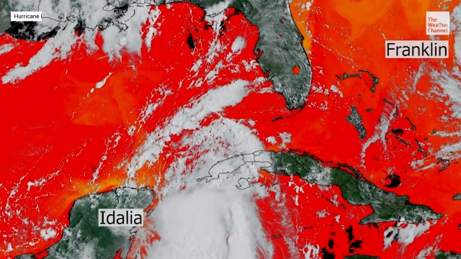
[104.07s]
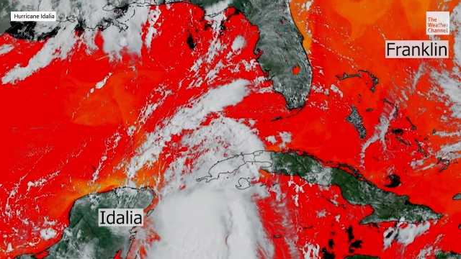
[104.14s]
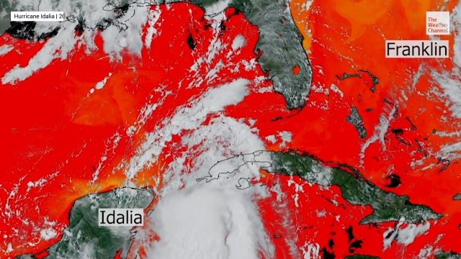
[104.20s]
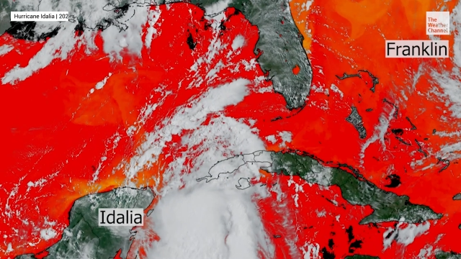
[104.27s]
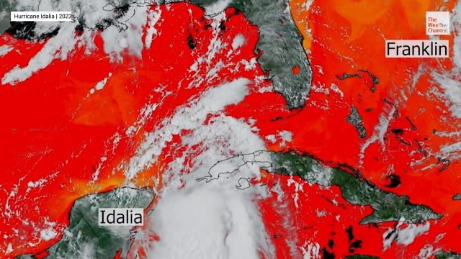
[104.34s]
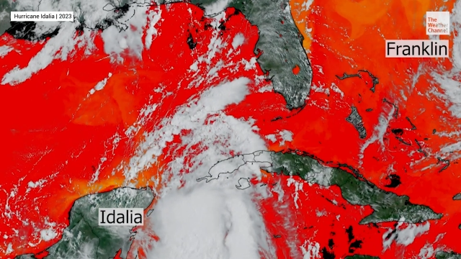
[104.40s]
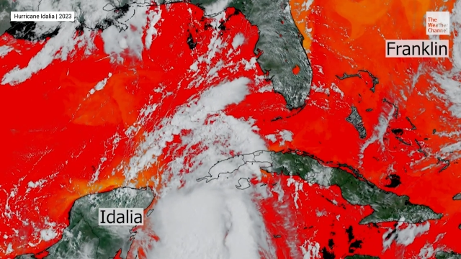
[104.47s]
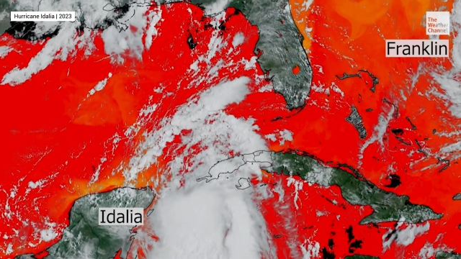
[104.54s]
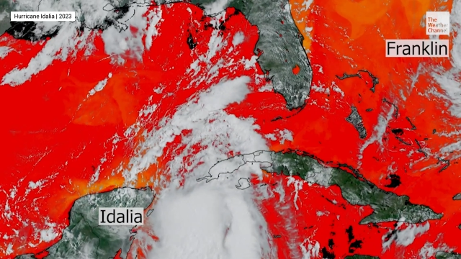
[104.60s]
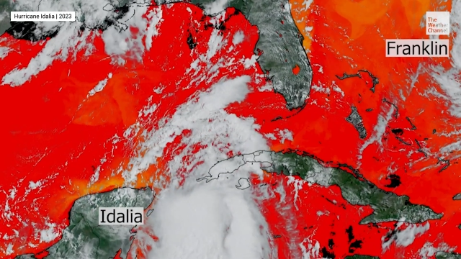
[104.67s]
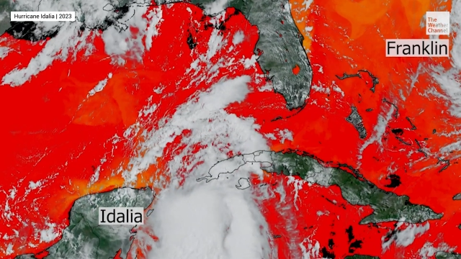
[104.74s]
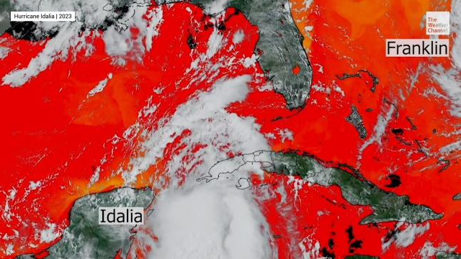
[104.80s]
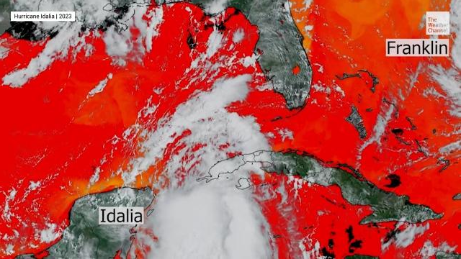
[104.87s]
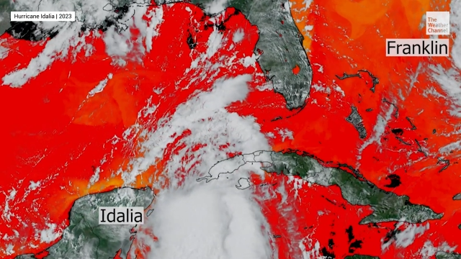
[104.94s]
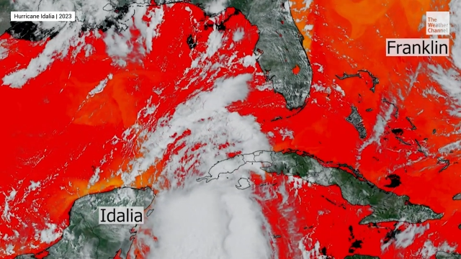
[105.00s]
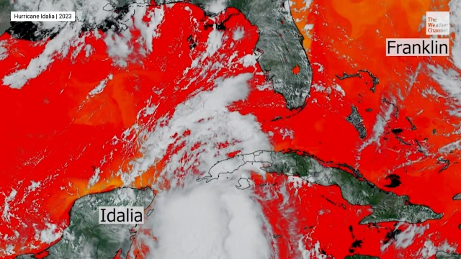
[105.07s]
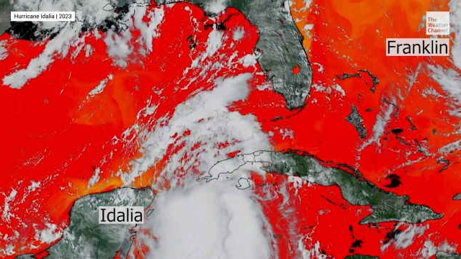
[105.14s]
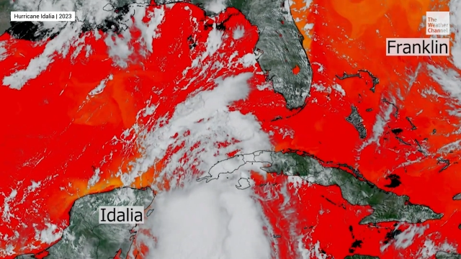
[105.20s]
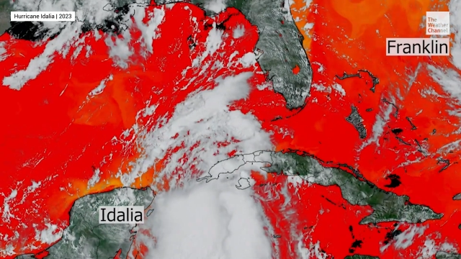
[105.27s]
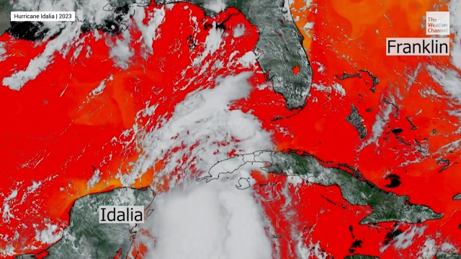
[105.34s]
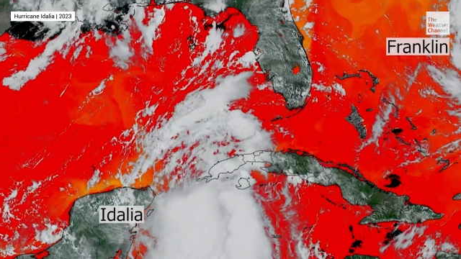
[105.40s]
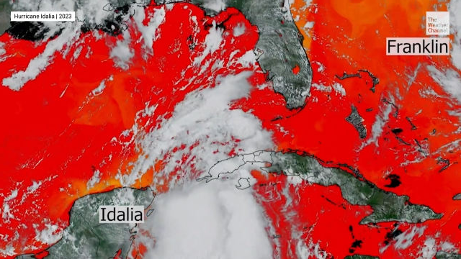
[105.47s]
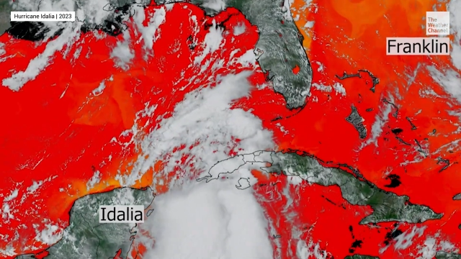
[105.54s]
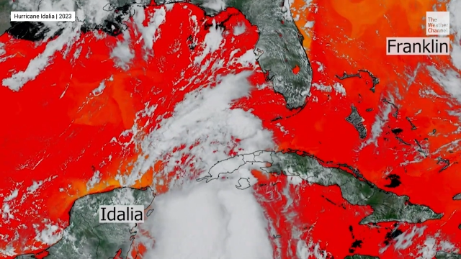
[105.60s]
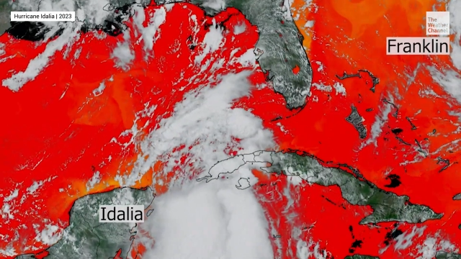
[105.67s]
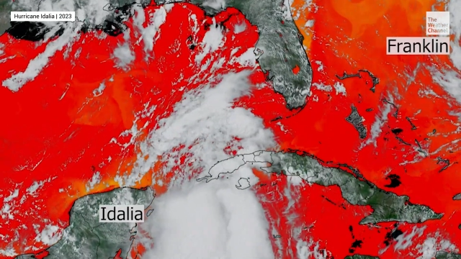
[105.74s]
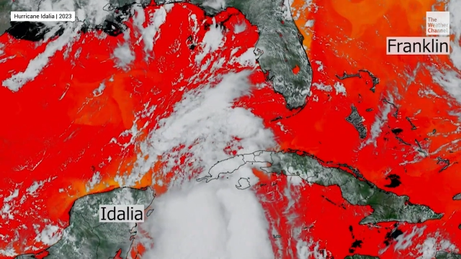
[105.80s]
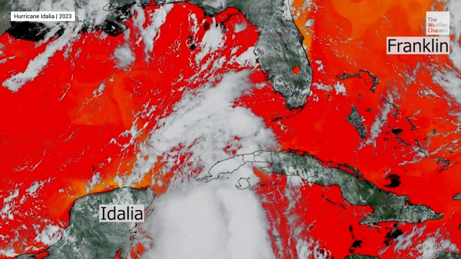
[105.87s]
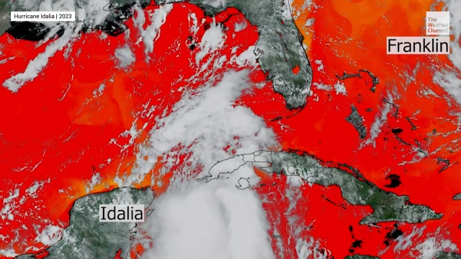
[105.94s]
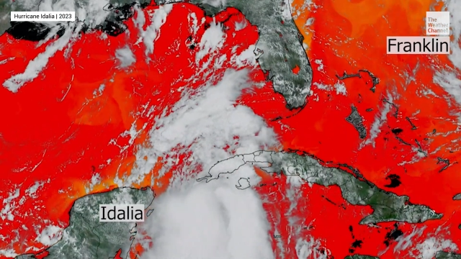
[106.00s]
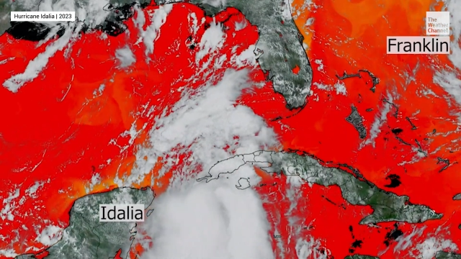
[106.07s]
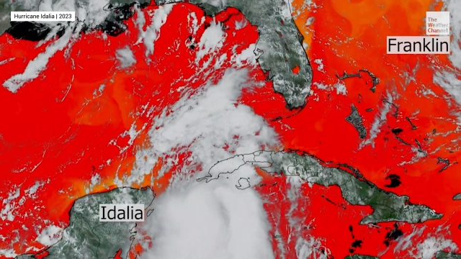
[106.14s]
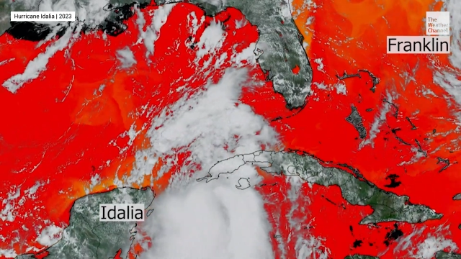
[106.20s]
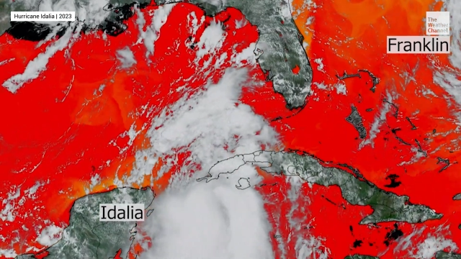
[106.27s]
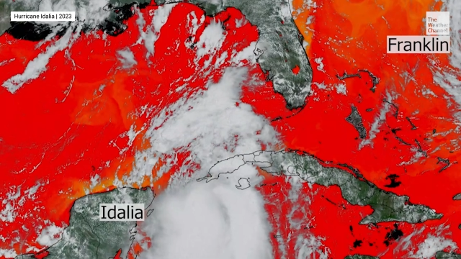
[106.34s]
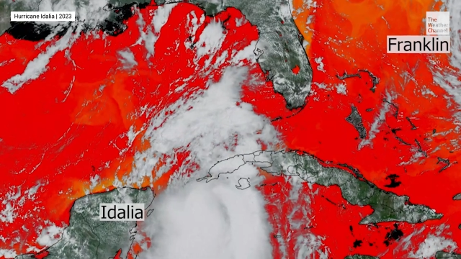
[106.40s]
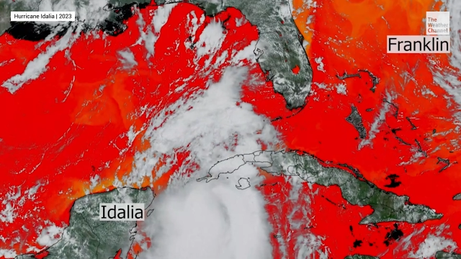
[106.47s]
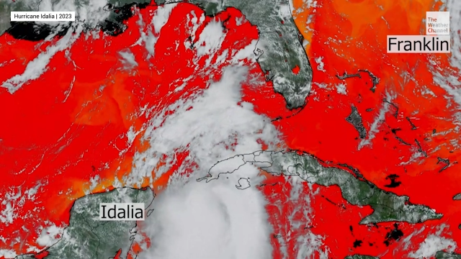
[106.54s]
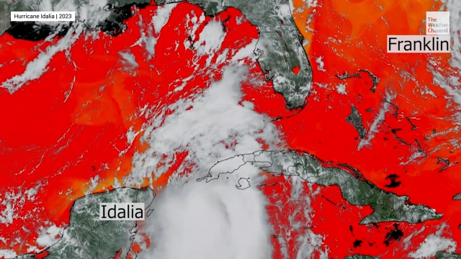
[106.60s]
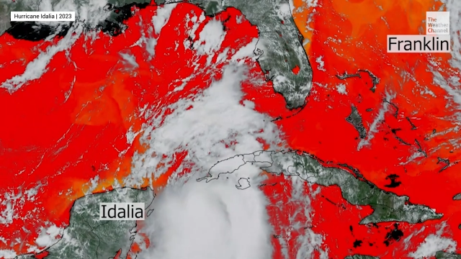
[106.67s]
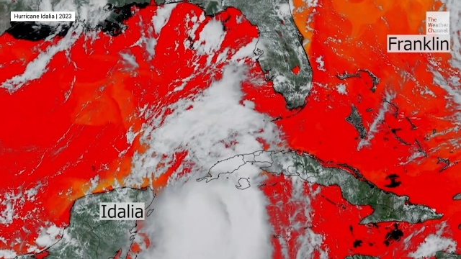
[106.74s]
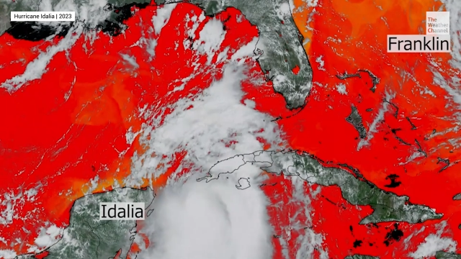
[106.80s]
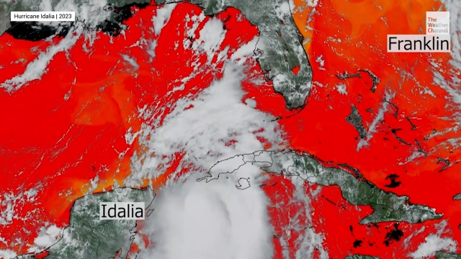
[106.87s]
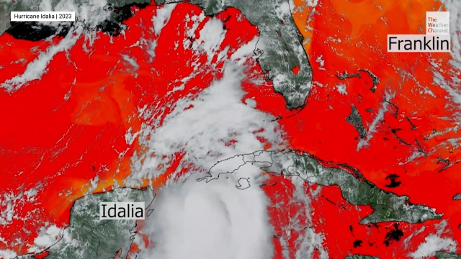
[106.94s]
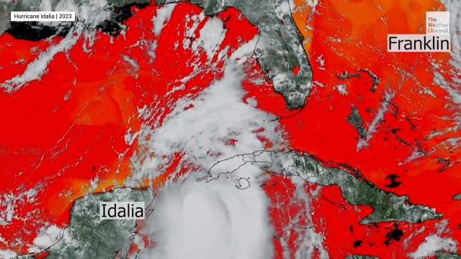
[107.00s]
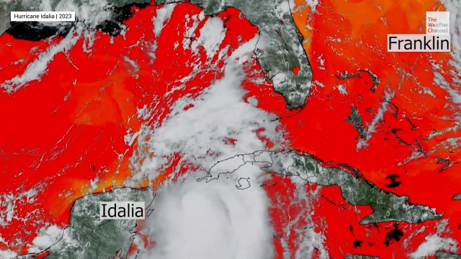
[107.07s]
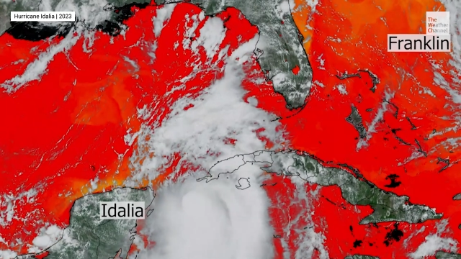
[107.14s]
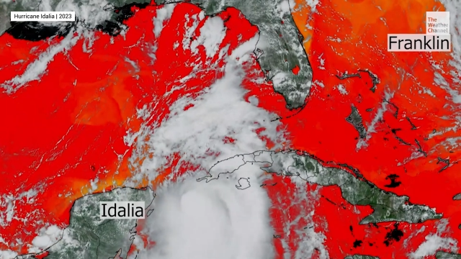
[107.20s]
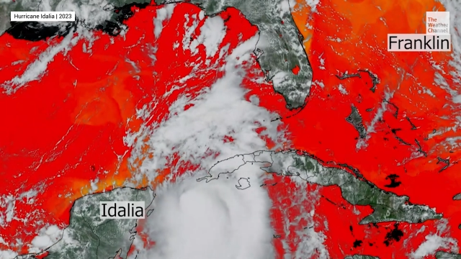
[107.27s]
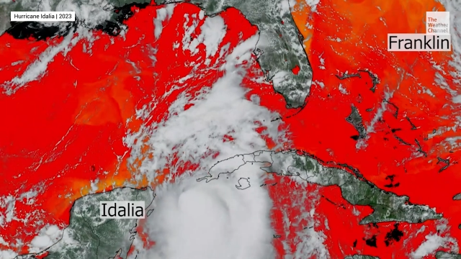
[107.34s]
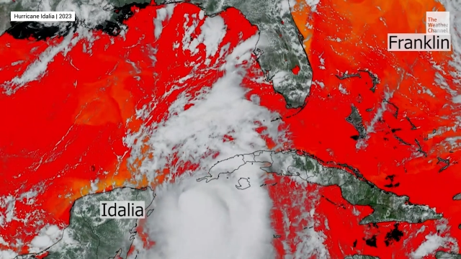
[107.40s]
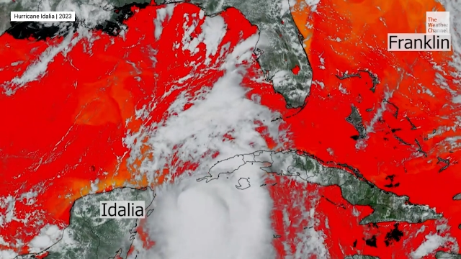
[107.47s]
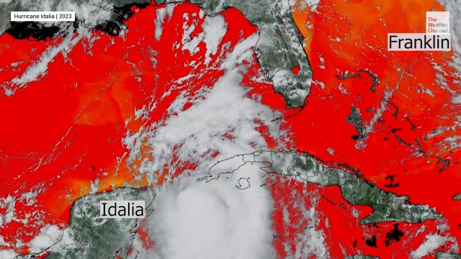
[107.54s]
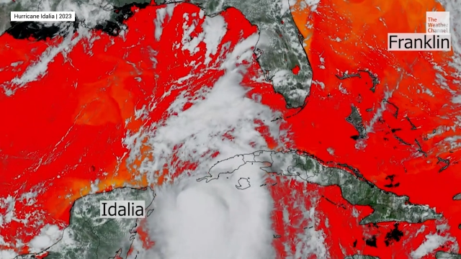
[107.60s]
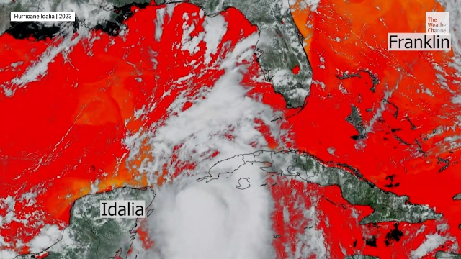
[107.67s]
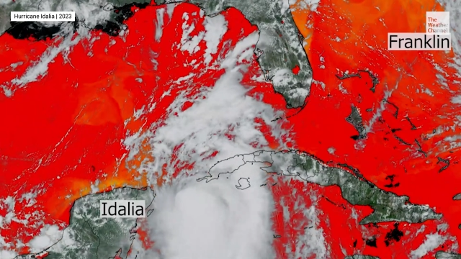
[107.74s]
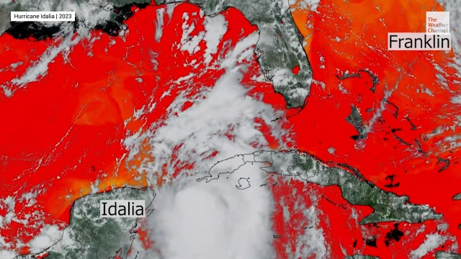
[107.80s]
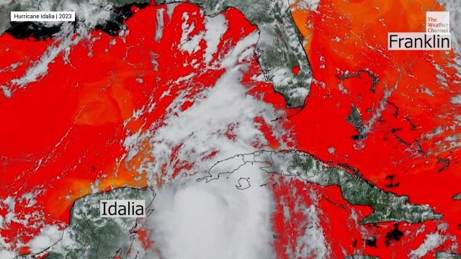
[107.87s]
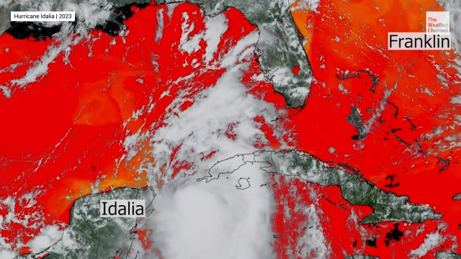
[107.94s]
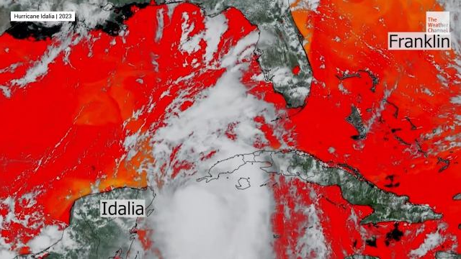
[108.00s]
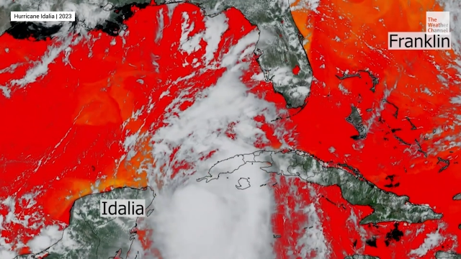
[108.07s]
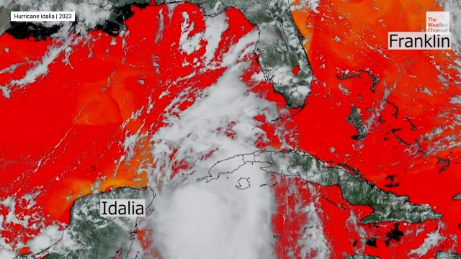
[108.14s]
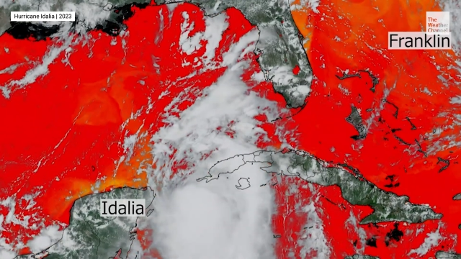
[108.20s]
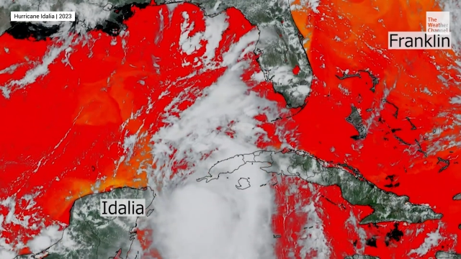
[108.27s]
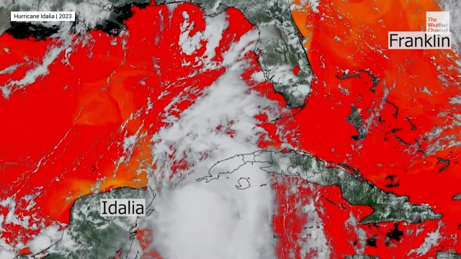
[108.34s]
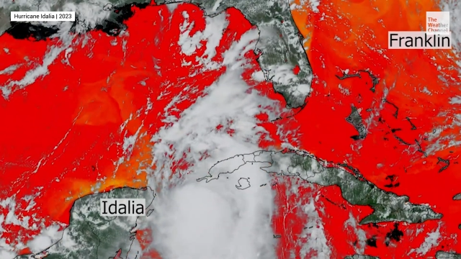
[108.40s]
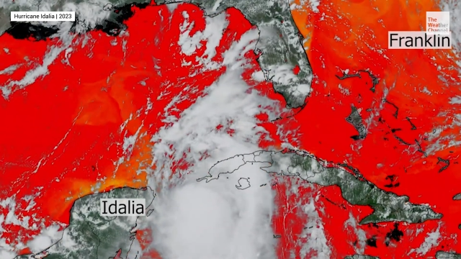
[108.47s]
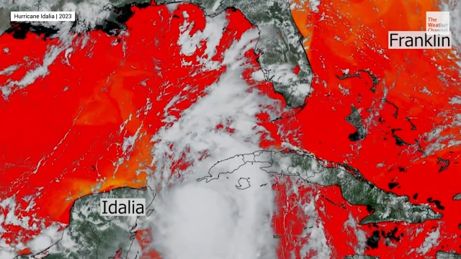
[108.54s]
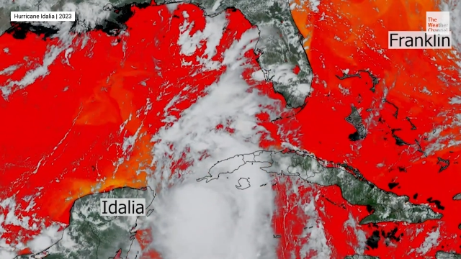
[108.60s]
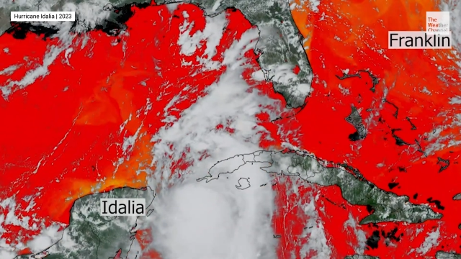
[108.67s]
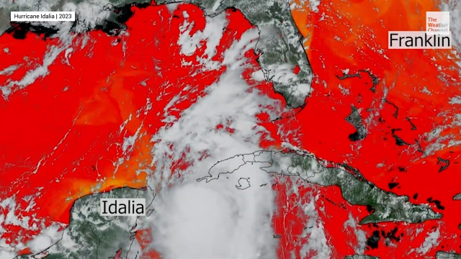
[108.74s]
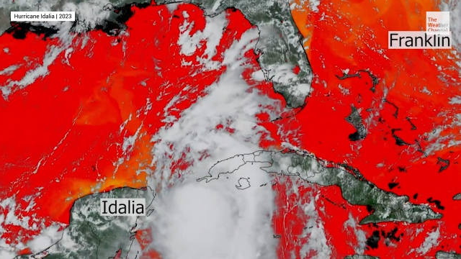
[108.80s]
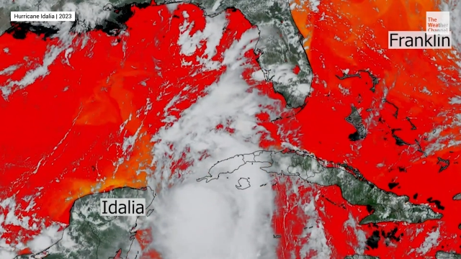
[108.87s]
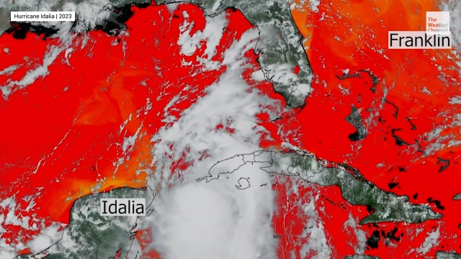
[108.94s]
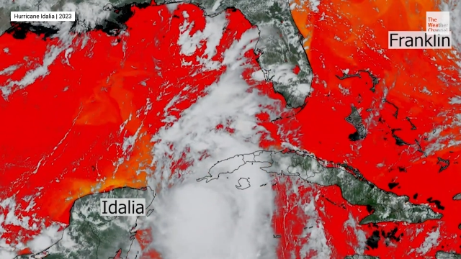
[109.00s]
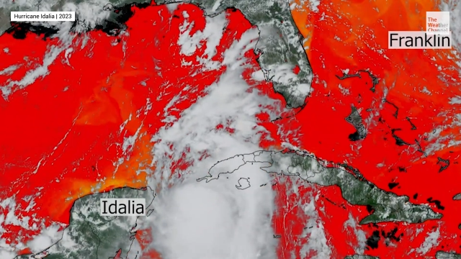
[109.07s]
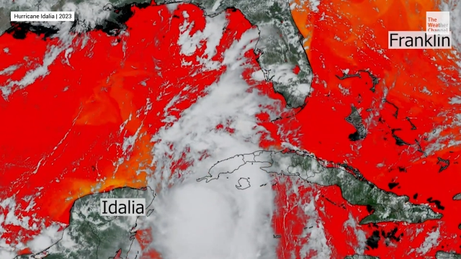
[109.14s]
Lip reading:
(no speaker visible)